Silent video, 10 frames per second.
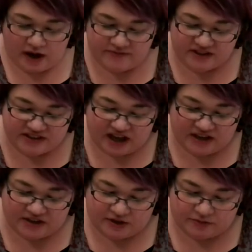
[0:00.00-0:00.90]
I've just
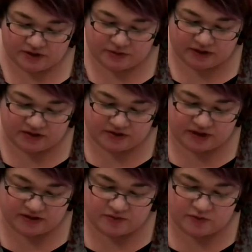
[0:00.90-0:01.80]
gotten used to it. So
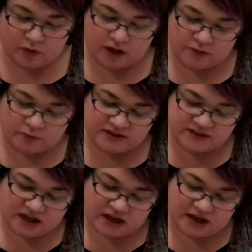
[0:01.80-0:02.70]
that's 4 on one
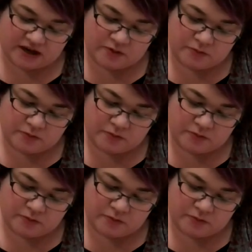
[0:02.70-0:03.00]
side.